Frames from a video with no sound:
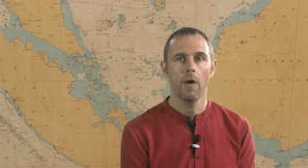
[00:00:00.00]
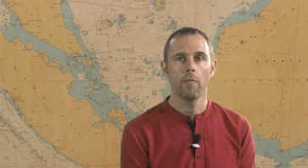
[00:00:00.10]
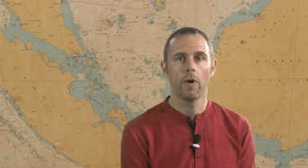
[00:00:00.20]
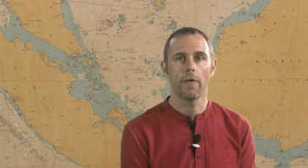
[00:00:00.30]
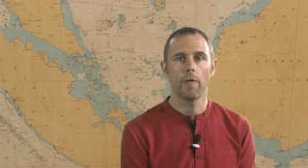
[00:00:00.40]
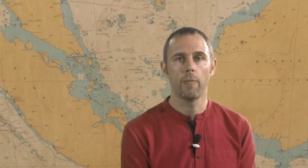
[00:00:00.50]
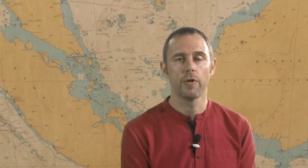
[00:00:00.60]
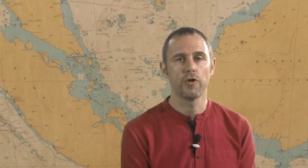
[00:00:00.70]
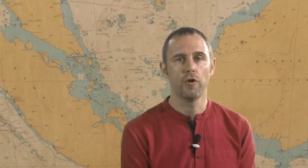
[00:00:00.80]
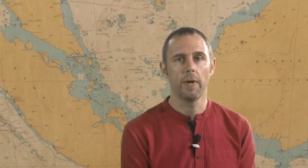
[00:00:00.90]
Rather than
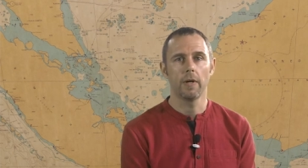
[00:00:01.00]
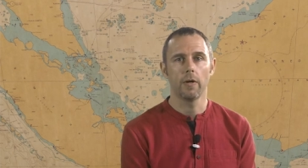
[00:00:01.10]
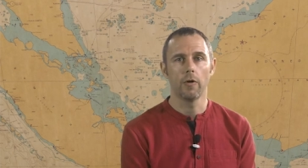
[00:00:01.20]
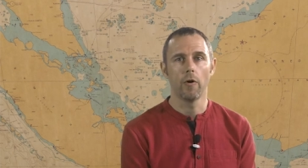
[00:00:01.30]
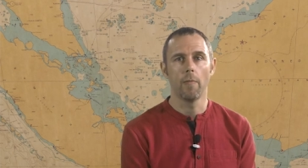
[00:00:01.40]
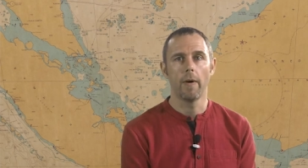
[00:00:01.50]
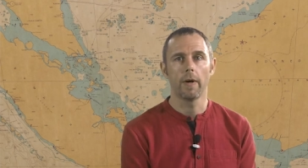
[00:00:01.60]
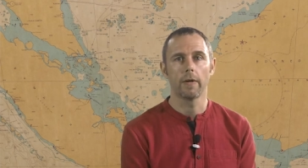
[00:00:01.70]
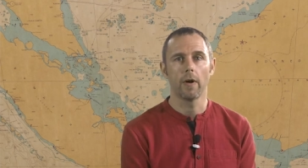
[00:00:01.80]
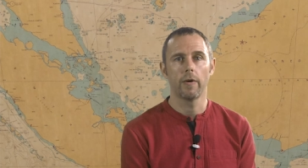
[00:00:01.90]
presuming
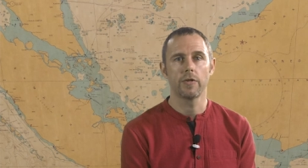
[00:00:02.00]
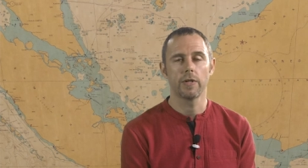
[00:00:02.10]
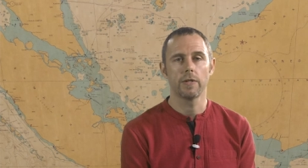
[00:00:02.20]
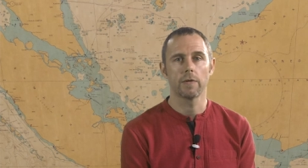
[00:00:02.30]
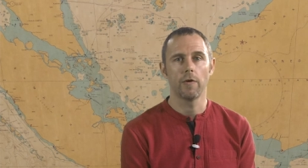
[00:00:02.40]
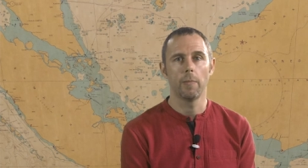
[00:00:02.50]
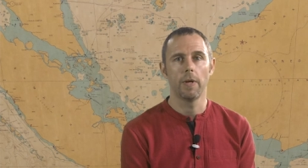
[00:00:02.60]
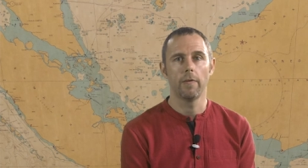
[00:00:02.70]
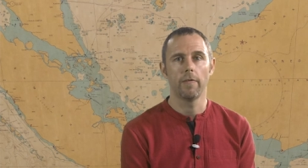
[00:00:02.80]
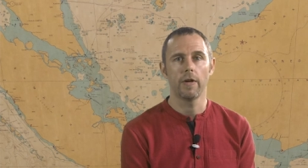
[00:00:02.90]
Euro-American origins of urban
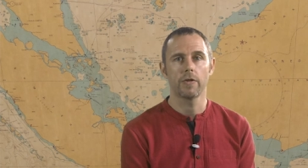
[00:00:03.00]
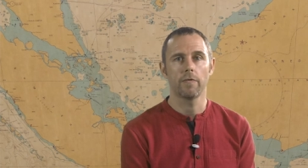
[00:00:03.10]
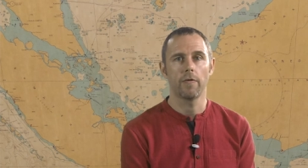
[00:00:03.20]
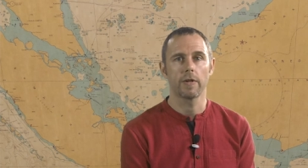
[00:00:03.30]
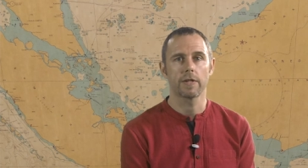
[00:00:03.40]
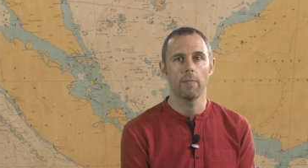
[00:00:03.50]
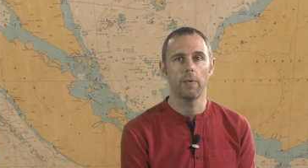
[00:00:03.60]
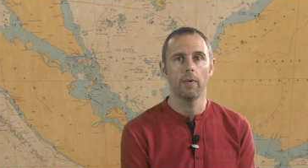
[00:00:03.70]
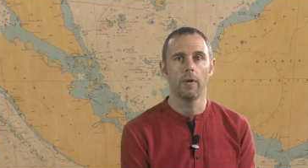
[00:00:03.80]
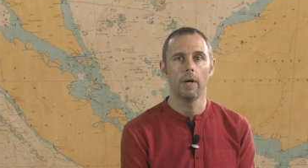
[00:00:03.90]
innovation, for
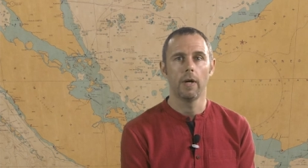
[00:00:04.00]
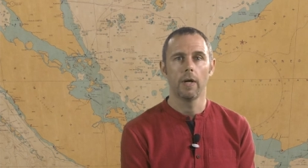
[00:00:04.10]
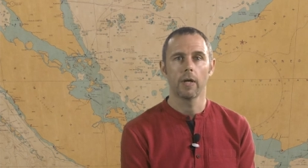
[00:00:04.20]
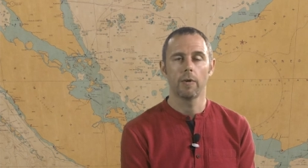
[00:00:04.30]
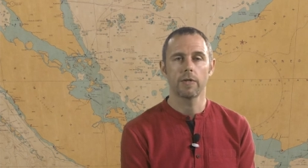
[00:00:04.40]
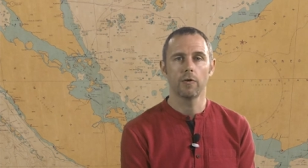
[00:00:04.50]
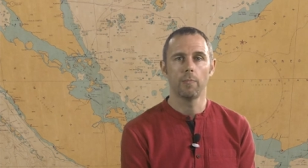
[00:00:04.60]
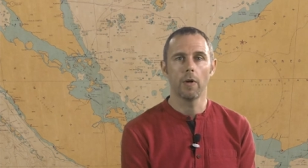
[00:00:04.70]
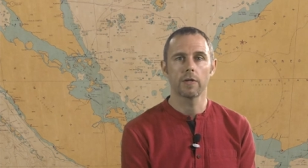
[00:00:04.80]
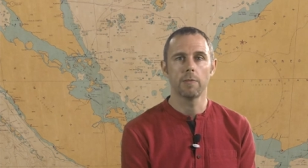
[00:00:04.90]
example, critical
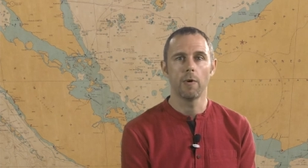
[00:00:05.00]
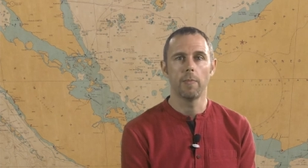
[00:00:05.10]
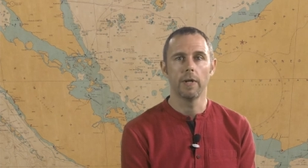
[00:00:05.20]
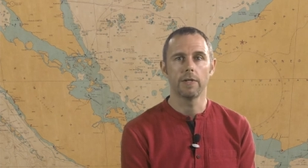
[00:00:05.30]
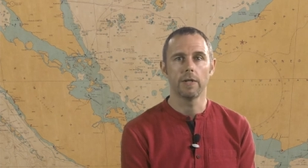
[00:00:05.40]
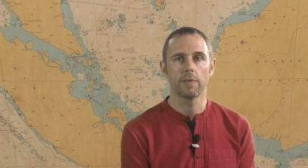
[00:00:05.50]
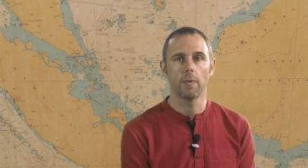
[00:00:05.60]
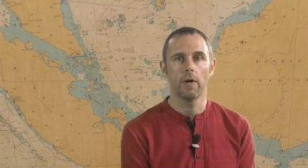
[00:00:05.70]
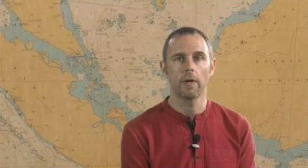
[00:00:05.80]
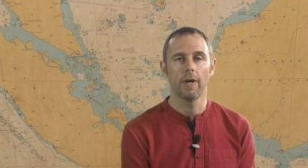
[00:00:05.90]
policy mobilities
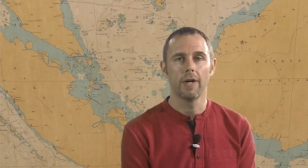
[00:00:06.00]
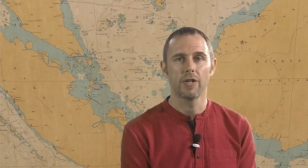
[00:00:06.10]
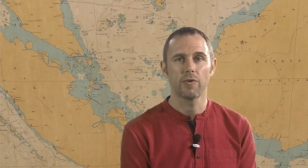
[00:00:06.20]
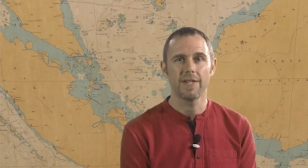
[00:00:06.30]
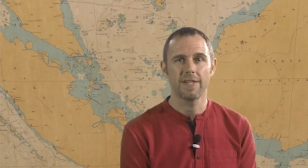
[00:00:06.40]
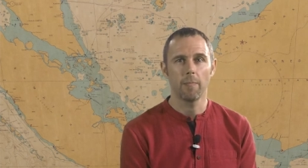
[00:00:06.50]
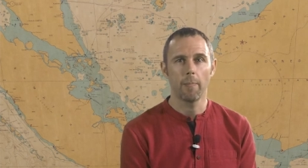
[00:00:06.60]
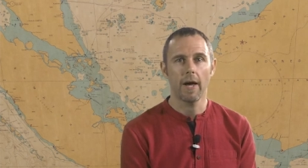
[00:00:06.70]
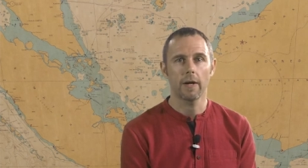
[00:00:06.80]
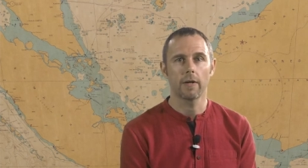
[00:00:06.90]
work tracing
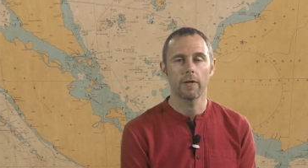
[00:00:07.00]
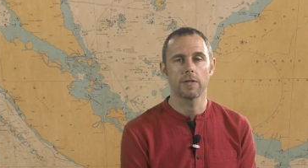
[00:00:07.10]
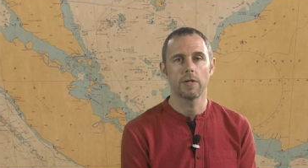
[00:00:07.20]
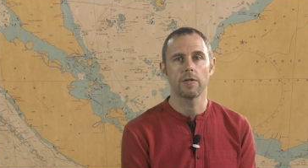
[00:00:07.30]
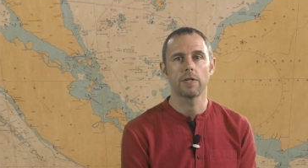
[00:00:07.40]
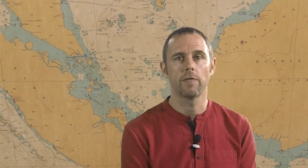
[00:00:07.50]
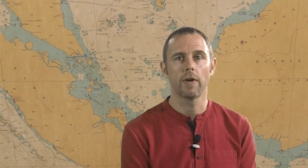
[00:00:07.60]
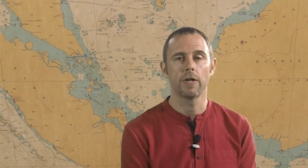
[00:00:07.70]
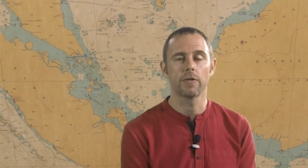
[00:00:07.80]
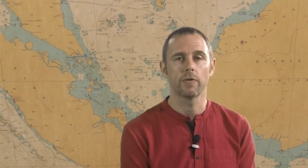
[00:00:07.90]
back constitutive
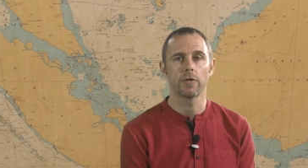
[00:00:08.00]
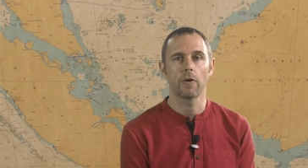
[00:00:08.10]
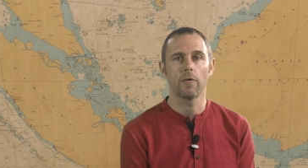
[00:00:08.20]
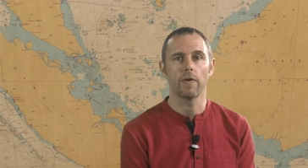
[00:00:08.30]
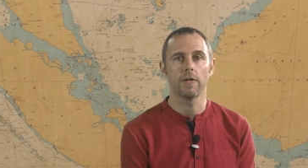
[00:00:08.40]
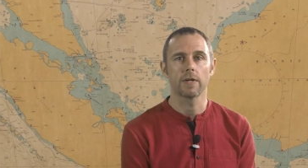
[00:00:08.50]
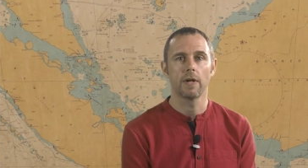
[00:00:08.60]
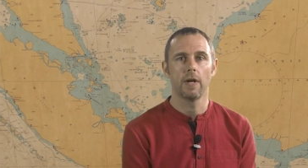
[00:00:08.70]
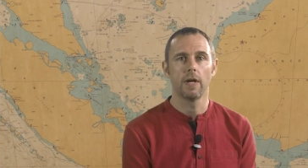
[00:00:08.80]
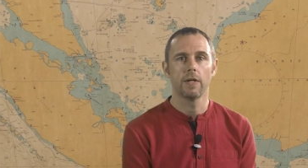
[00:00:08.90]
relational geographies
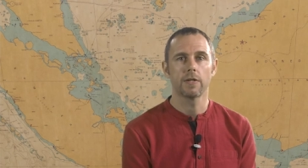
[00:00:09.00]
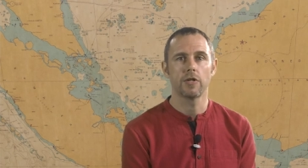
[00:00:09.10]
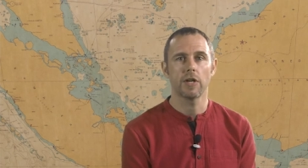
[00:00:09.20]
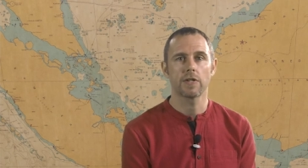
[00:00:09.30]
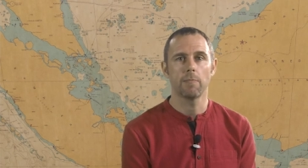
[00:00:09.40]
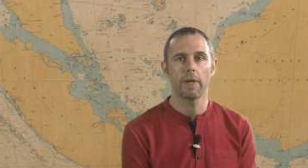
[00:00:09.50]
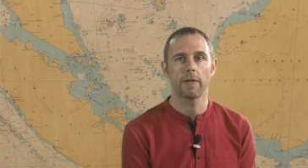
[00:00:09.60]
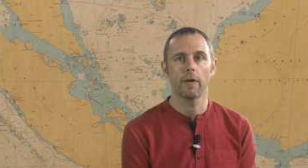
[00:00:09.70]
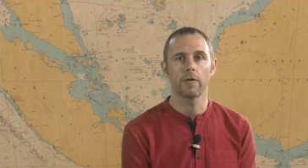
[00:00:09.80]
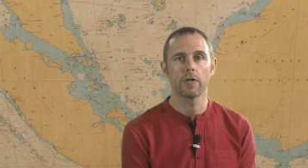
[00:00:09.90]
suggests a
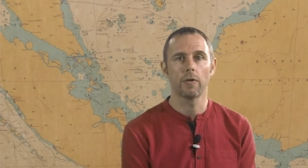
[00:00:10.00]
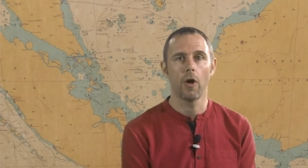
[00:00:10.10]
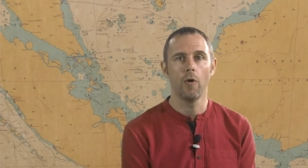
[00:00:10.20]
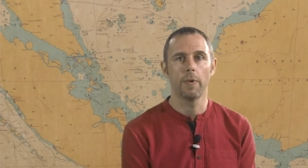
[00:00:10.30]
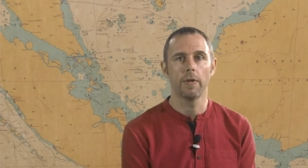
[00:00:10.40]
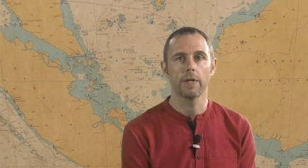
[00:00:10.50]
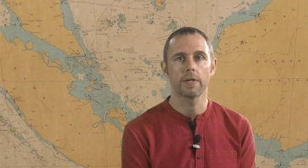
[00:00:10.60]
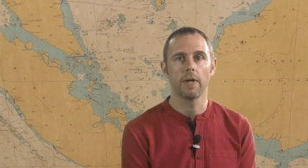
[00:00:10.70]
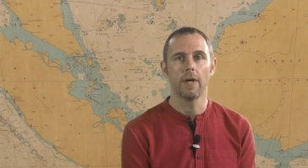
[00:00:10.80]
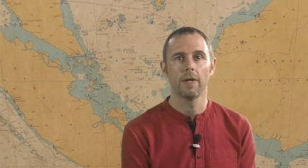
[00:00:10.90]
methodological
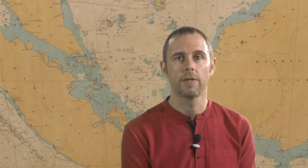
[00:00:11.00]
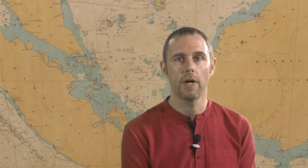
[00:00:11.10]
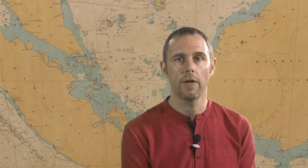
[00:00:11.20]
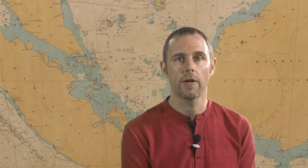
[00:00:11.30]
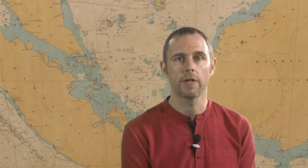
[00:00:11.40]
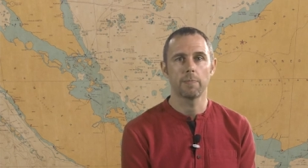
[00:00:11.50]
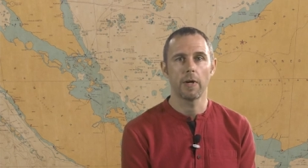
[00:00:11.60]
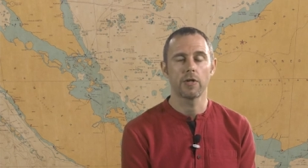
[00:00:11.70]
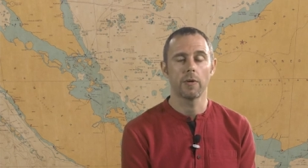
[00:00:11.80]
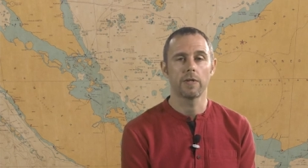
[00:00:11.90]
openness to other
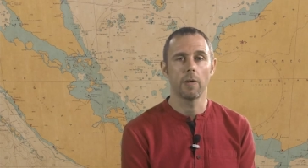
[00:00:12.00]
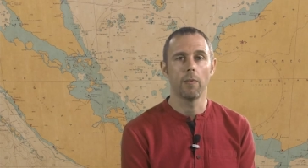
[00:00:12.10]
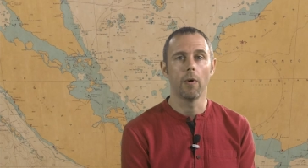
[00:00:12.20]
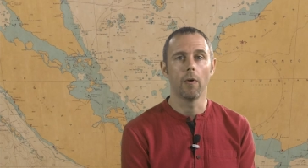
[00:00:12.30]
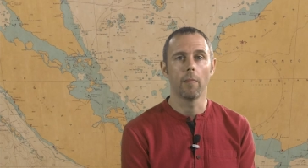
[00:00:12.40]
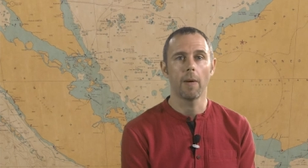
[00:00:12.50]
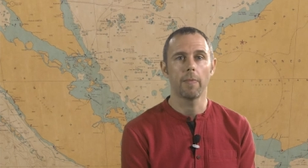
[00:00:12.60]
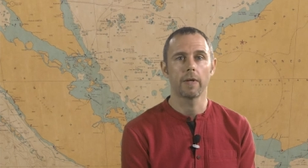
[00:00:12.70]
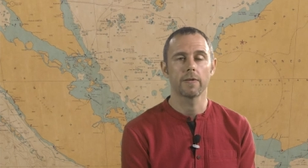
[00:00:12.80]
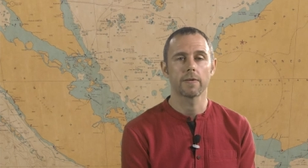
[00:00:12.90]
spatio-temporal
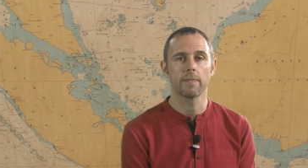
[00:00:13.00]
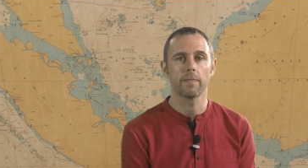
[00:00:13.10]
mappings.